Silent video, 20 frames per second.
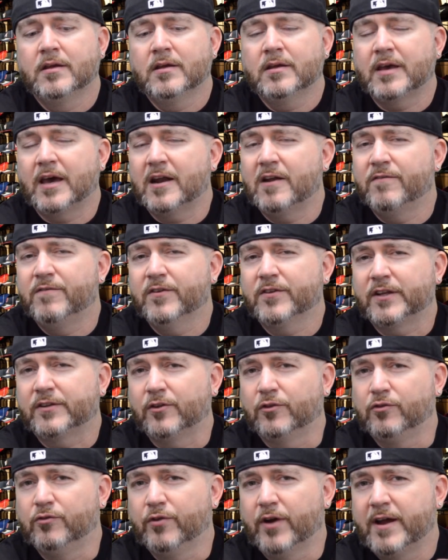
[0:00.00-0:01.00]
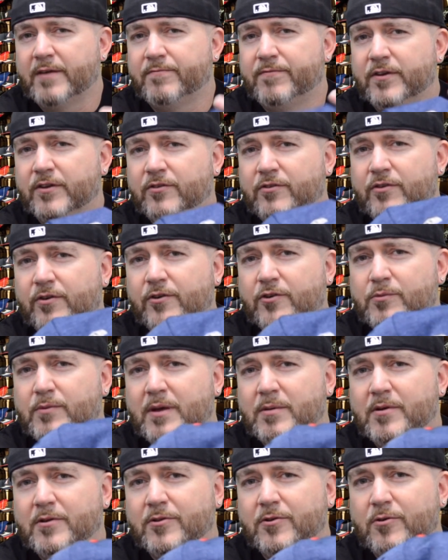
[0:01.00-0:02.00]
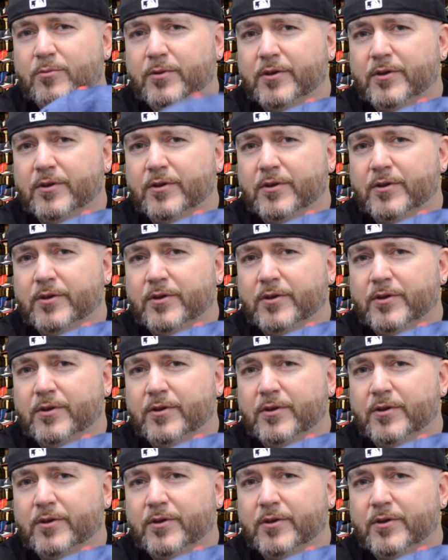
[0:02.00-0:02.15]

kind of feel like those dry fit shirts, maybe a little